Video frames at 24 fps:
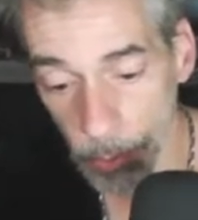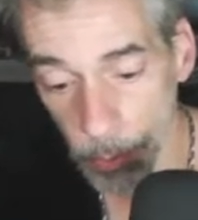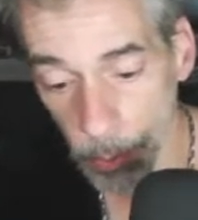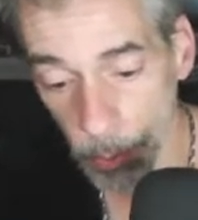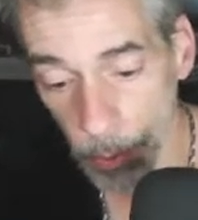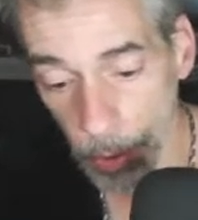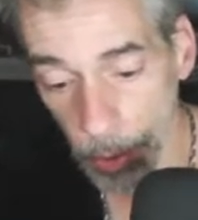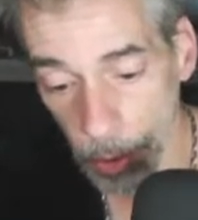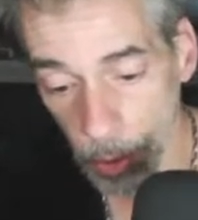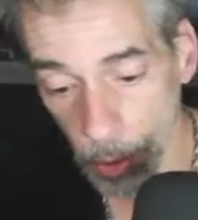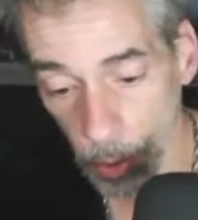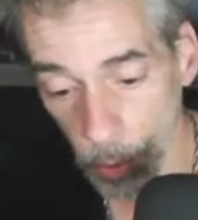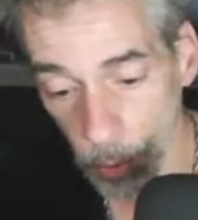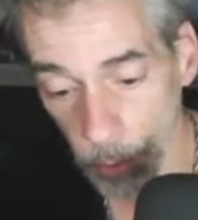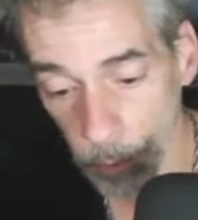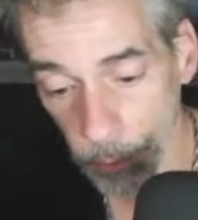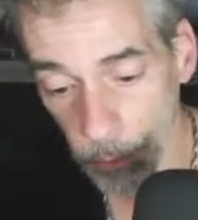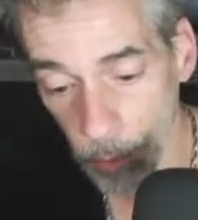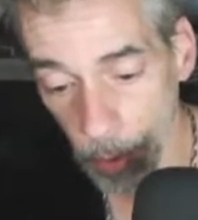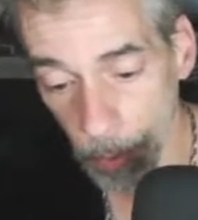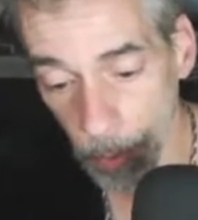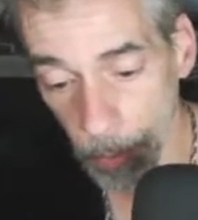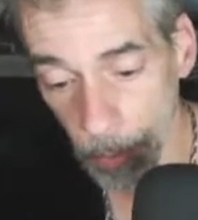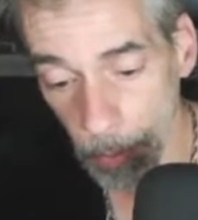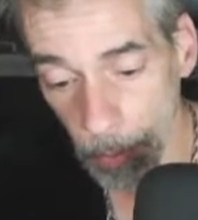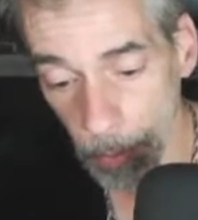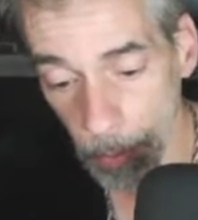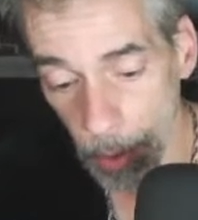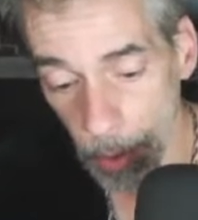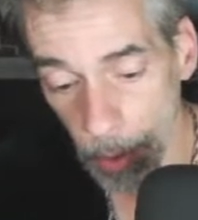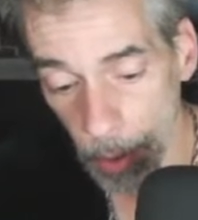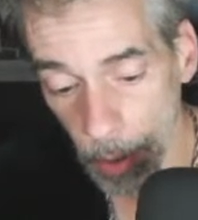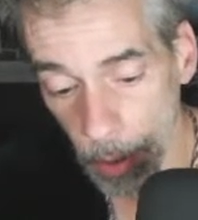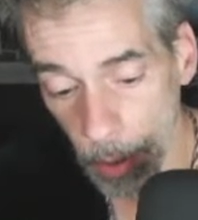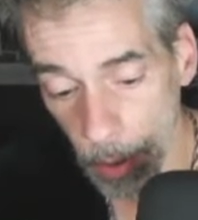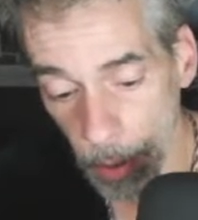We want to go from
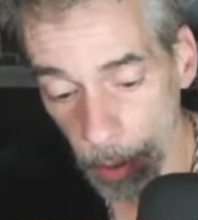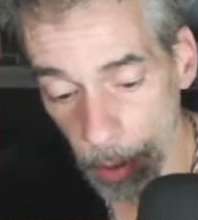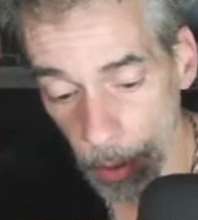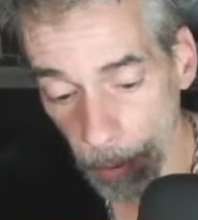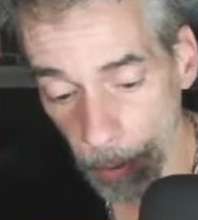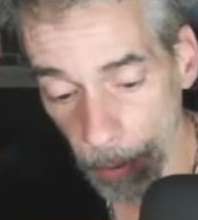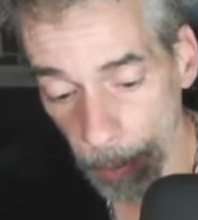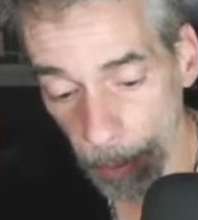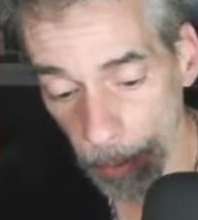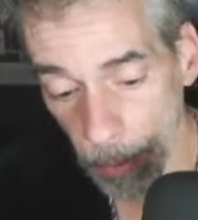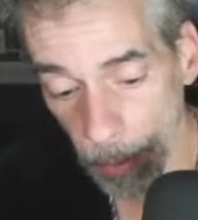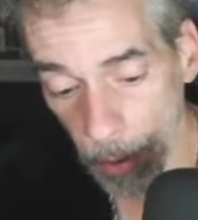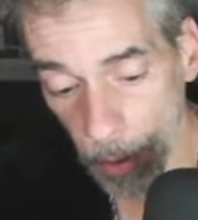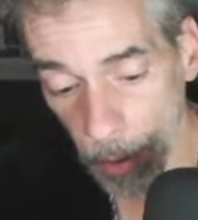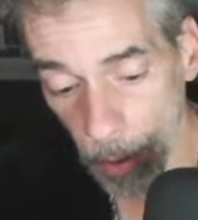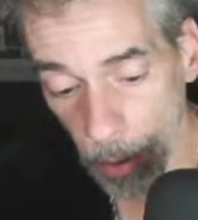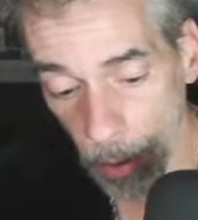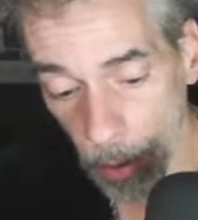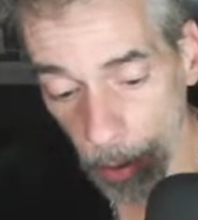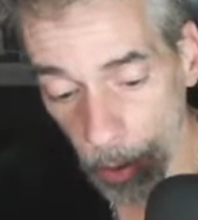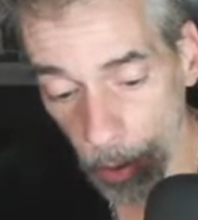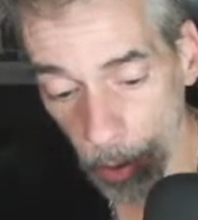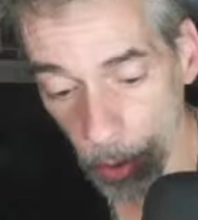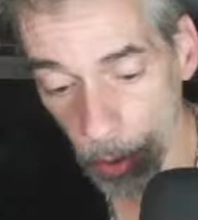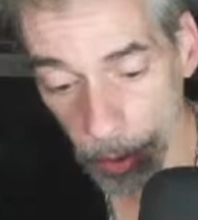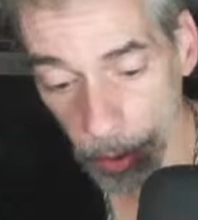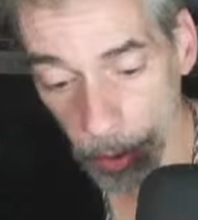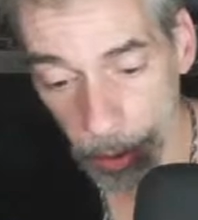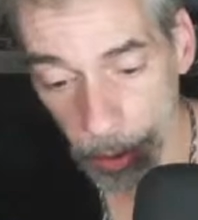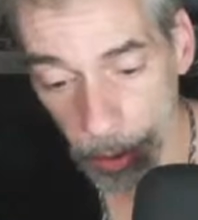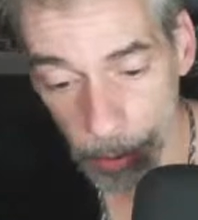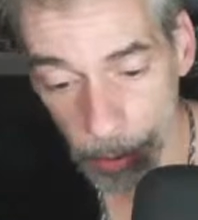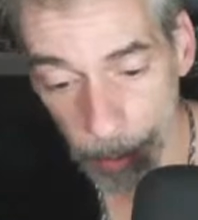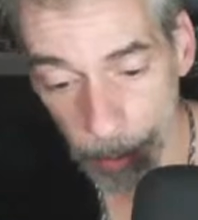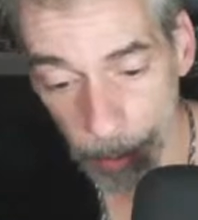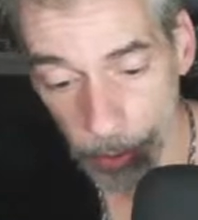heart into pentacle. We
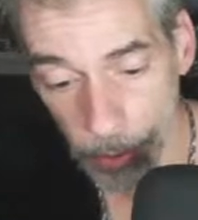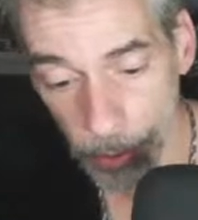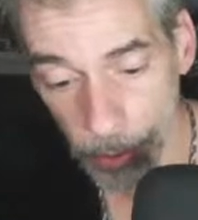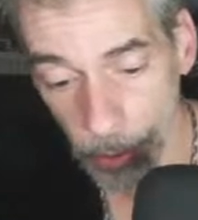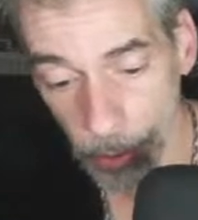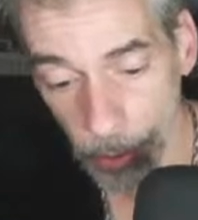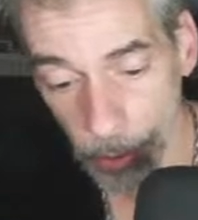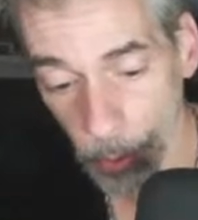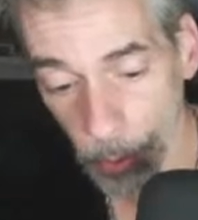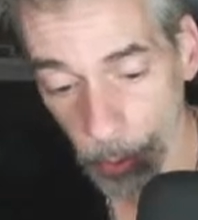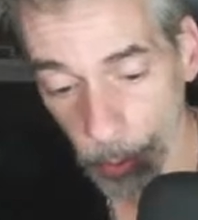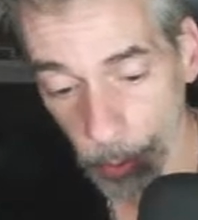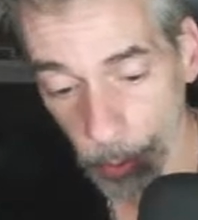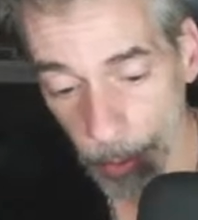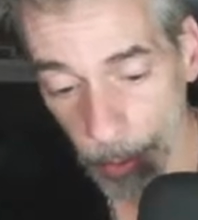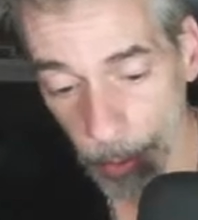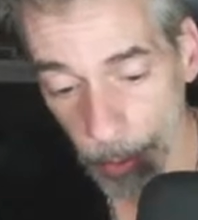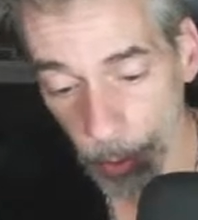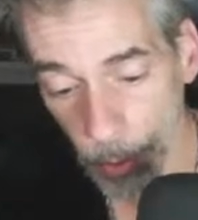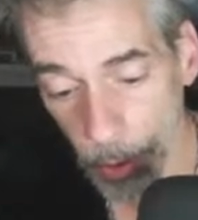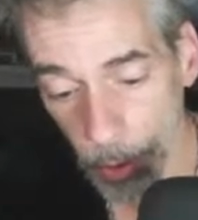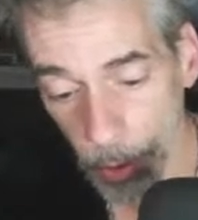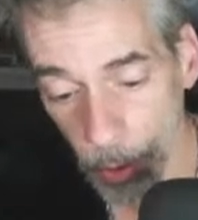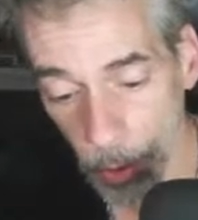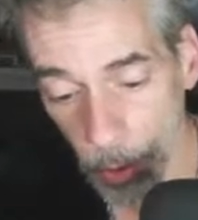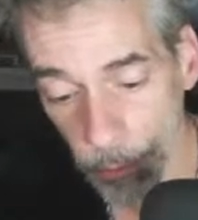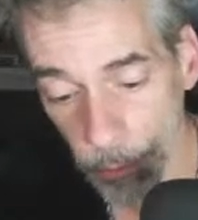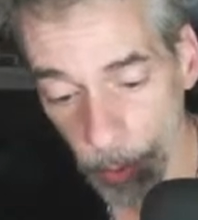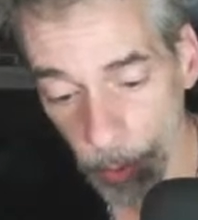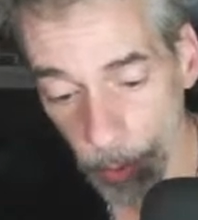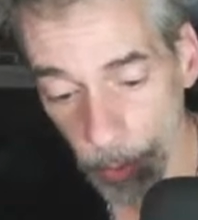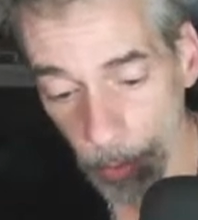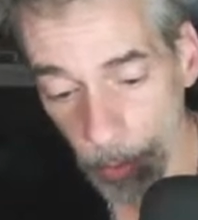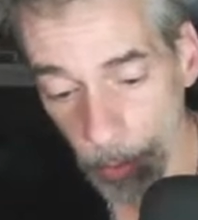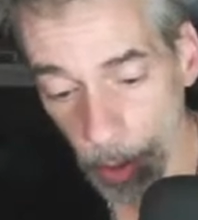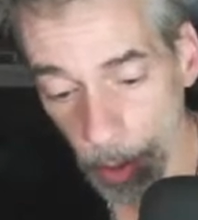may want to go from
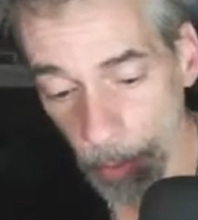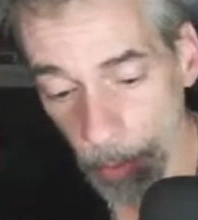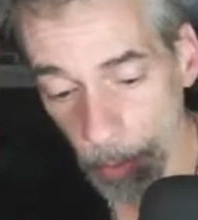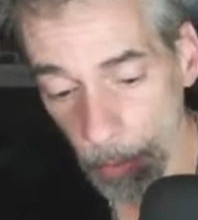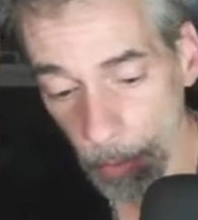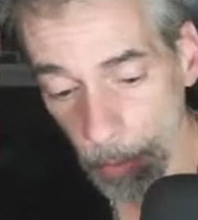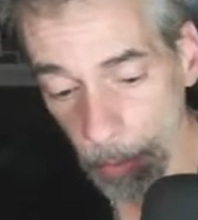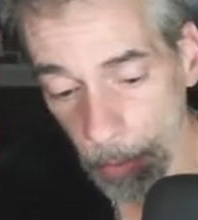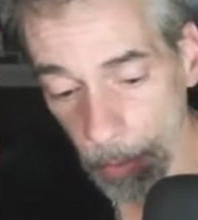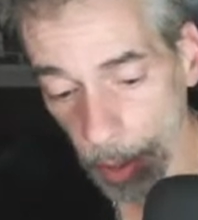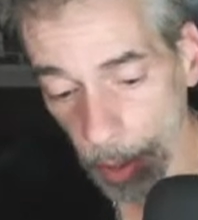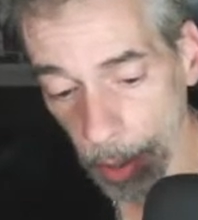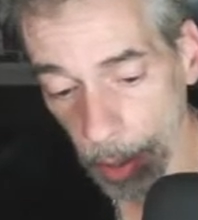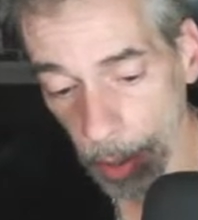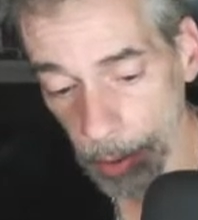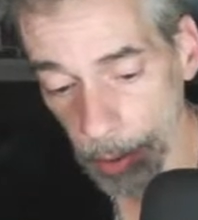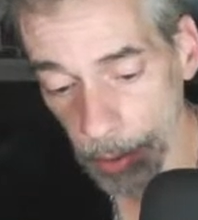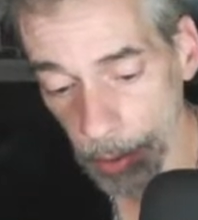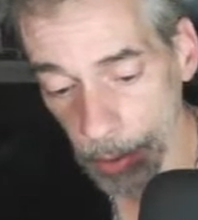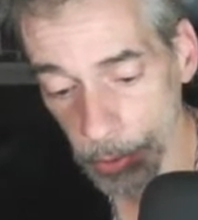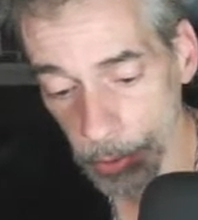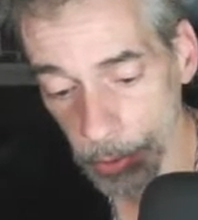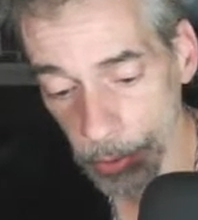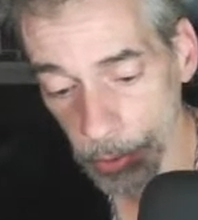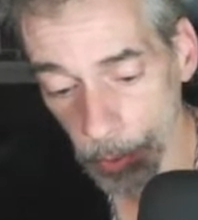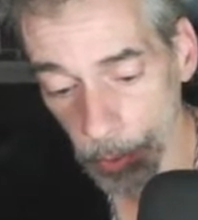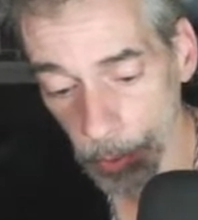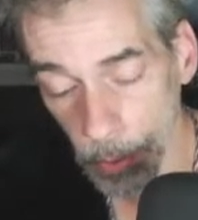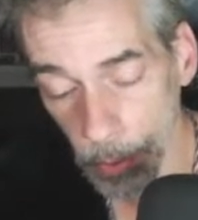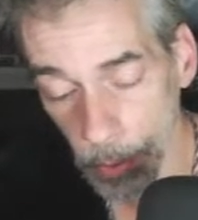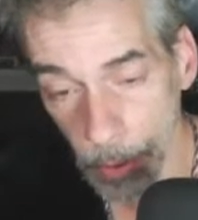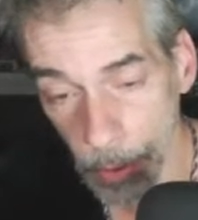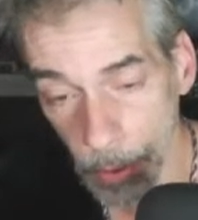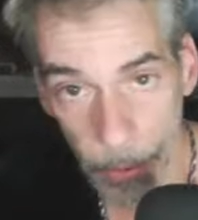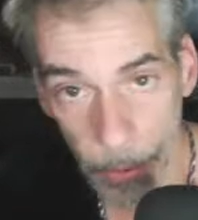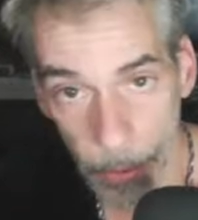mind into
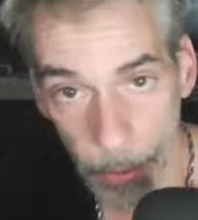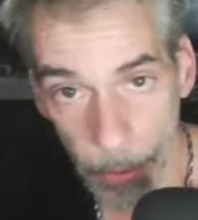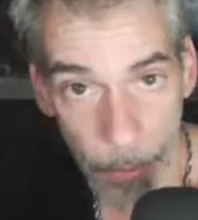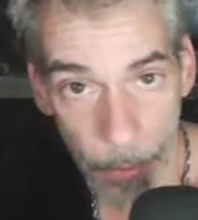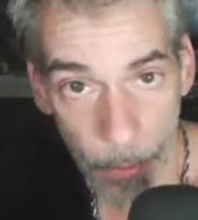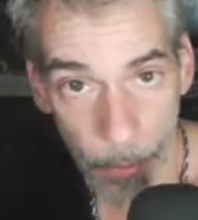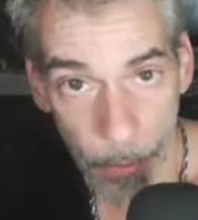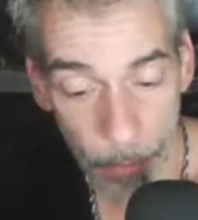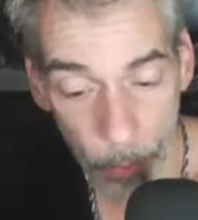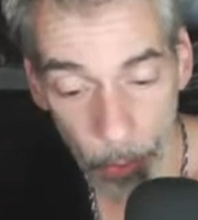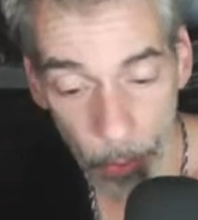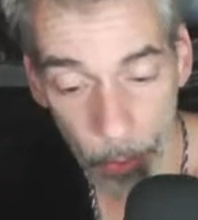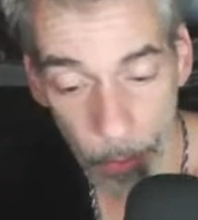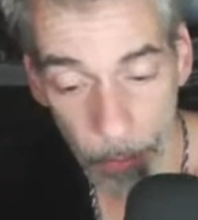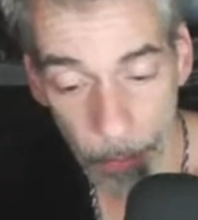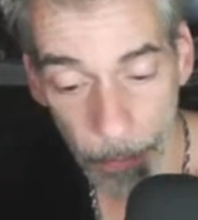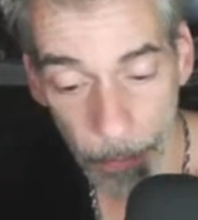will.